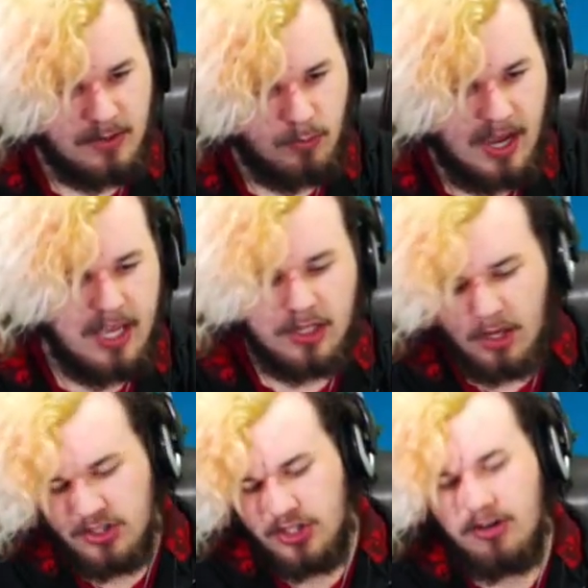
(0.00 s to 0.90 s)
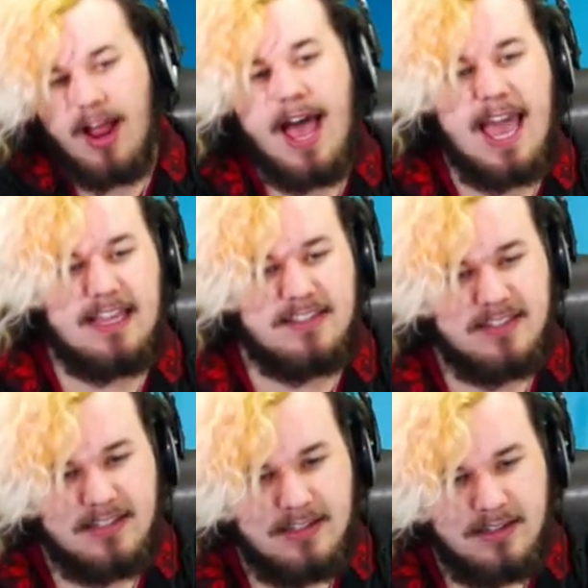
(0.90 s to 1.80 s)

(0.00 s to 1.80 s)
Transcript: Why are you closing your eyes?